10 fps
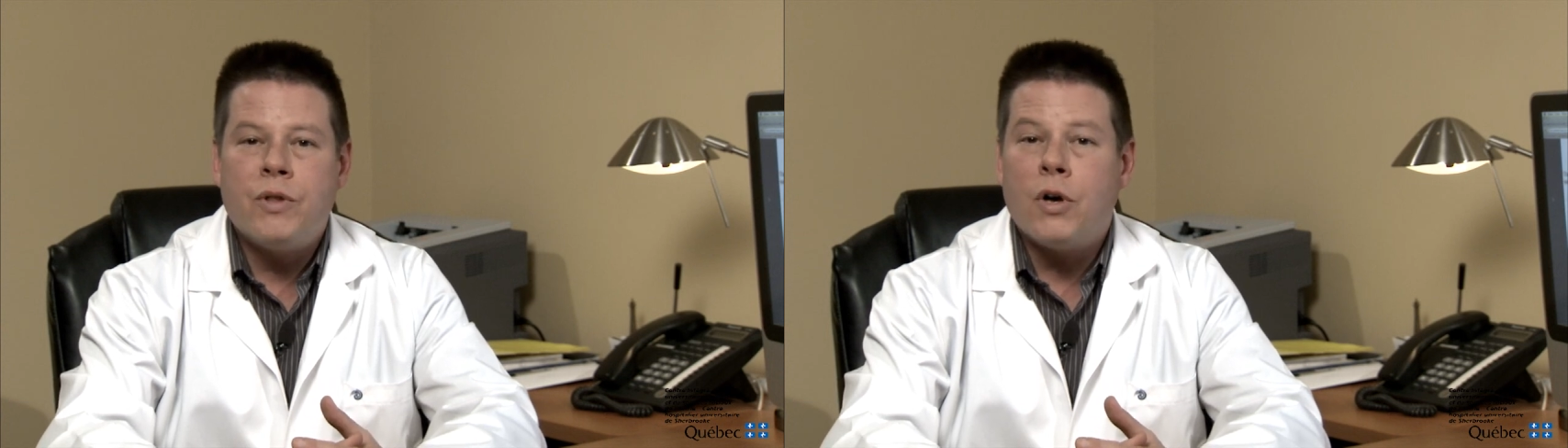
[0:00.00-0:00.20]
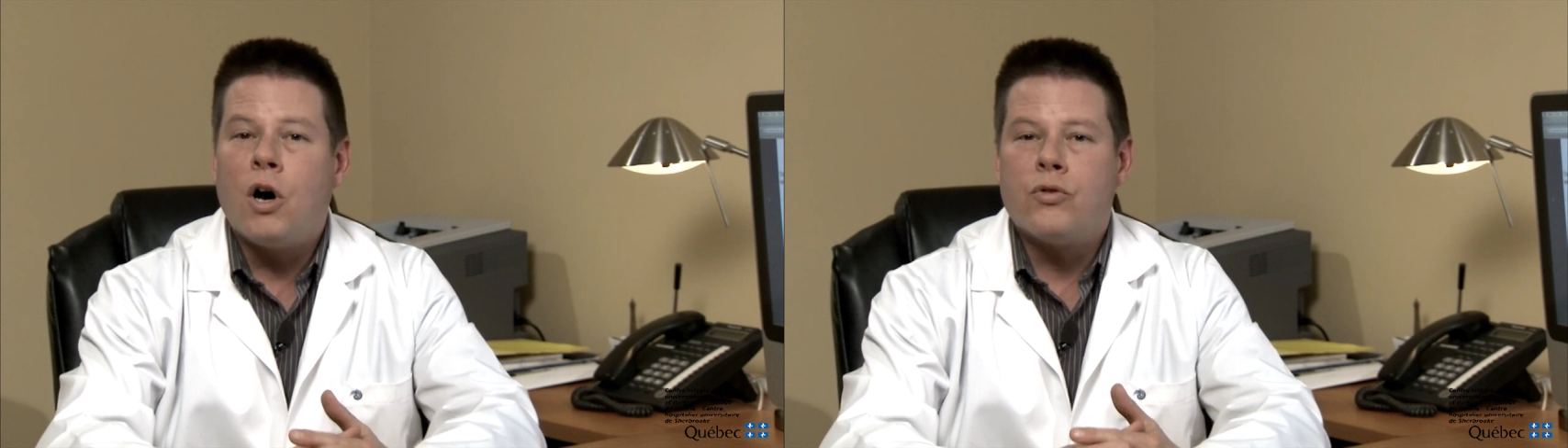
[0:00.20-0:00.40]

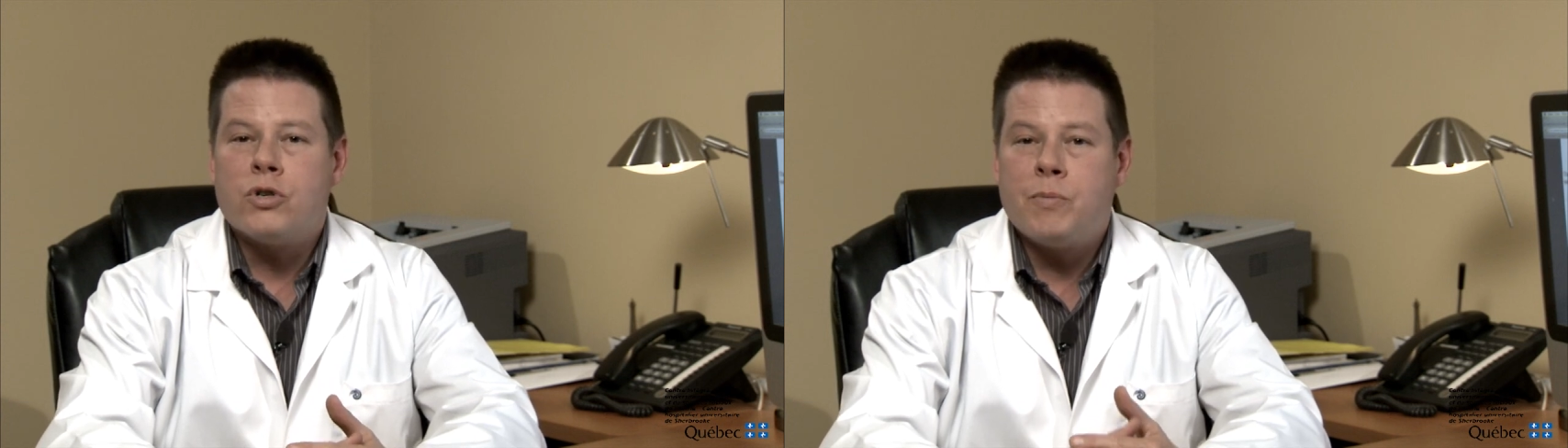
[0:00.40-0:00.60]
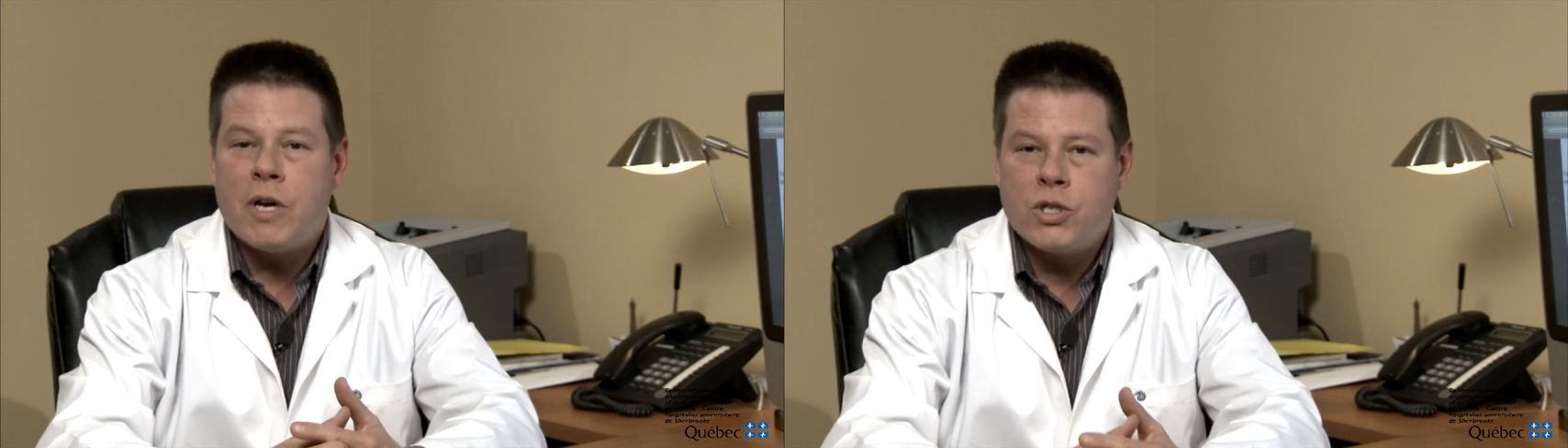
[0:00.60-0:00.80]
with other
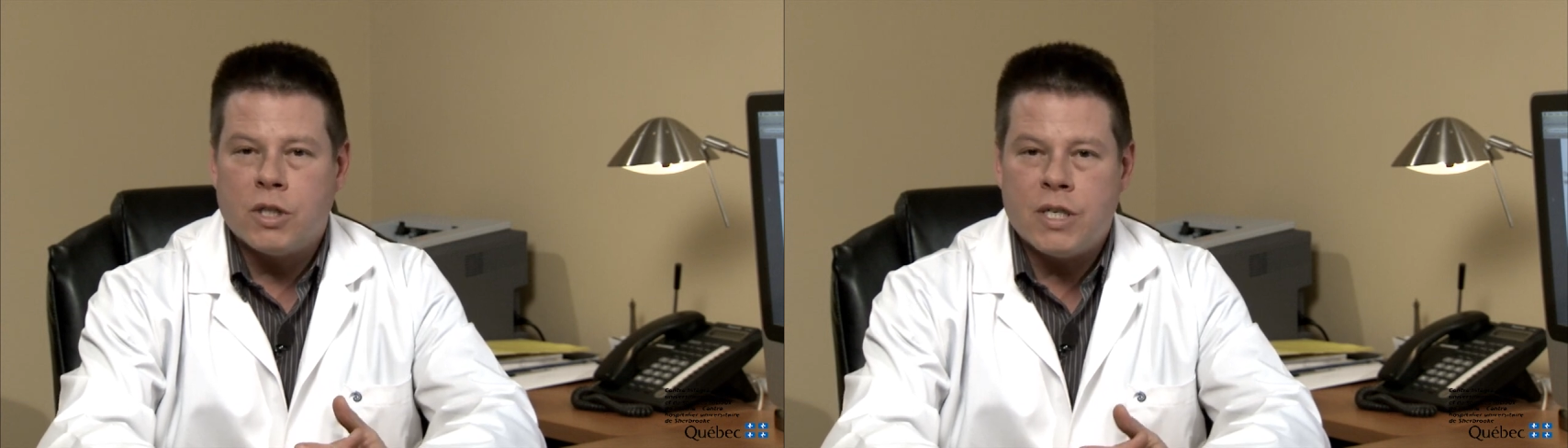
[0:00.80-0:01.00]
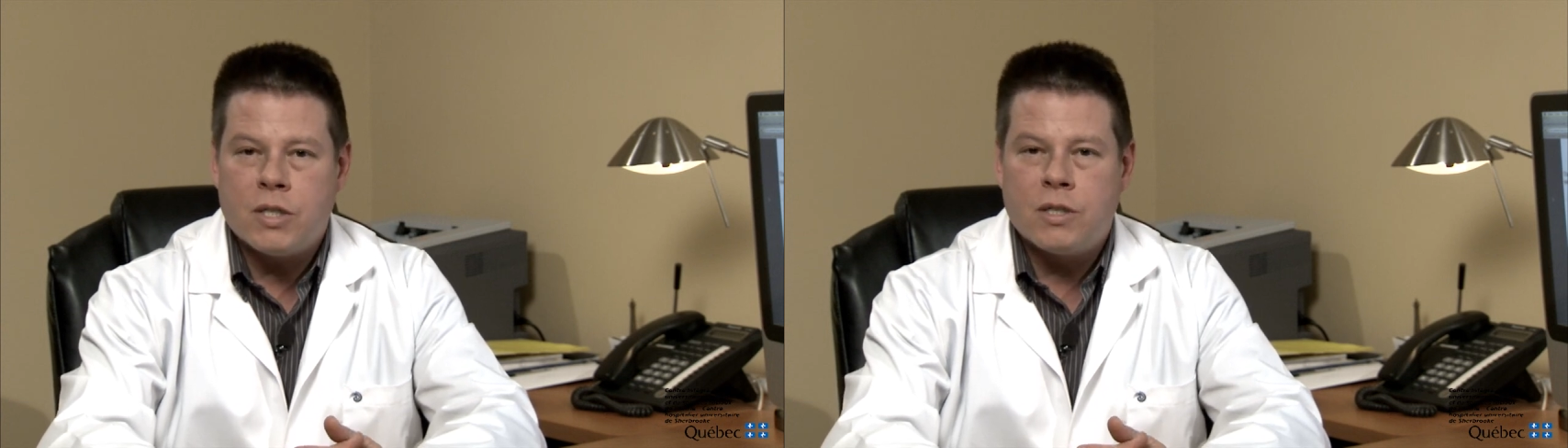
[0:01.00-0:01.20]

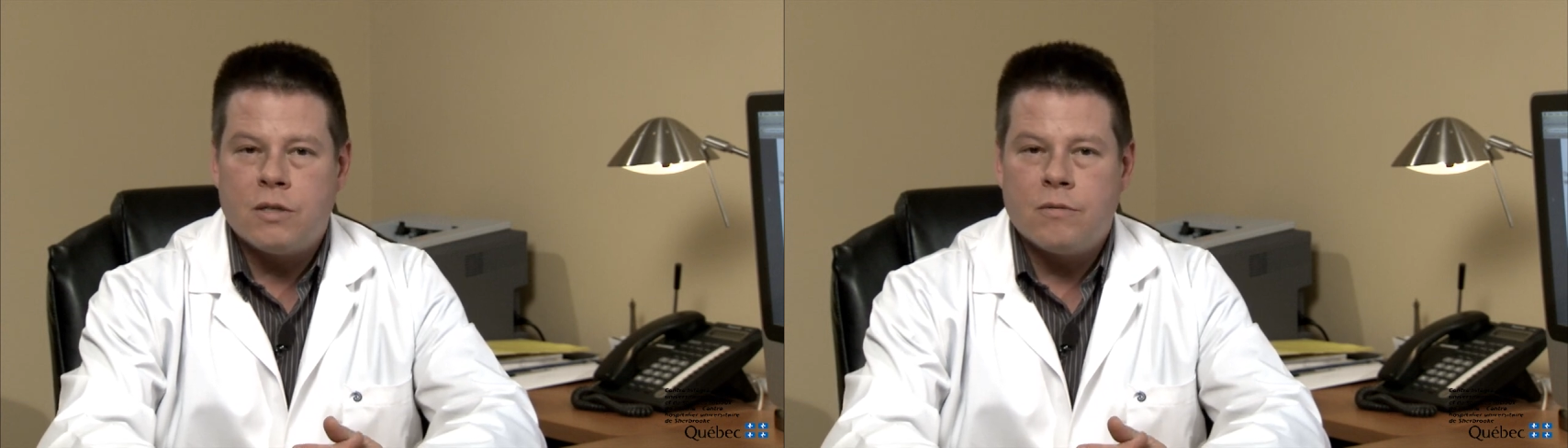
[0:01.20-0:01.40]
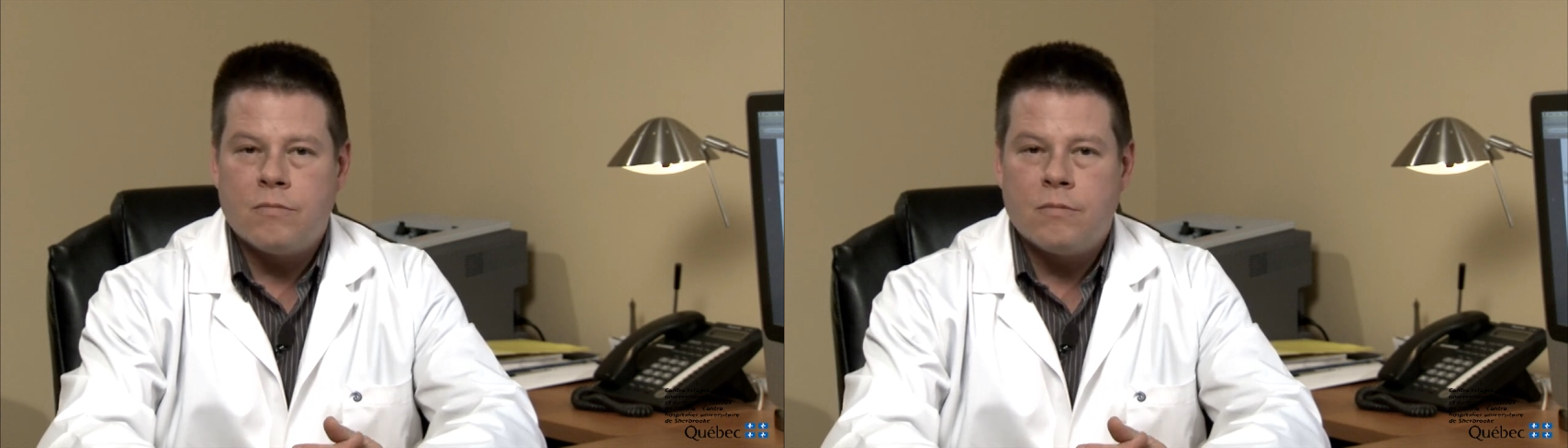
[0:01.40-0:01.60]
specialists.